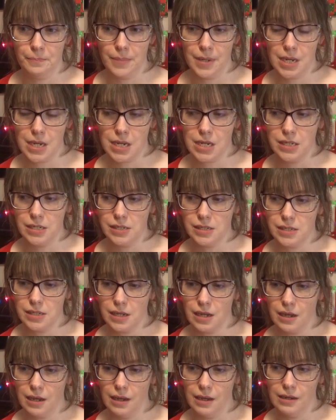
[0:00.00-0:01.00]
because
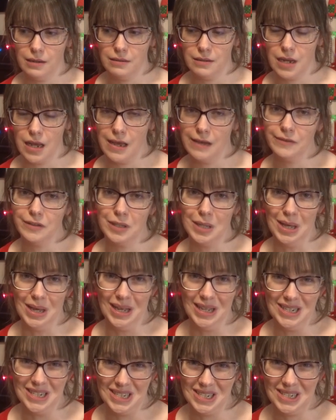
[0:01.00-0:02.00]
I have a
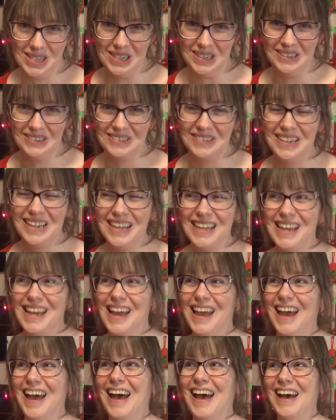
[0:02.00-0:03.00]
lot to do
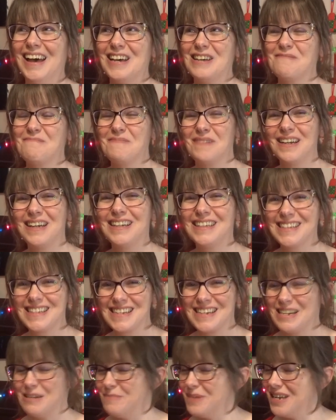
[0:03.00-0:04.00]
uh, but it's
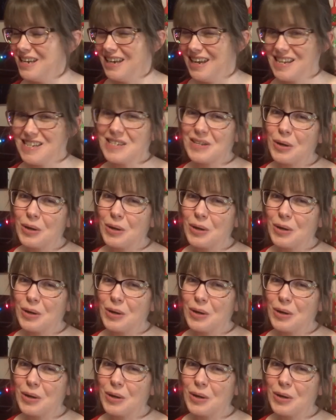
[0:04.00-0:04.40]
going to be a nice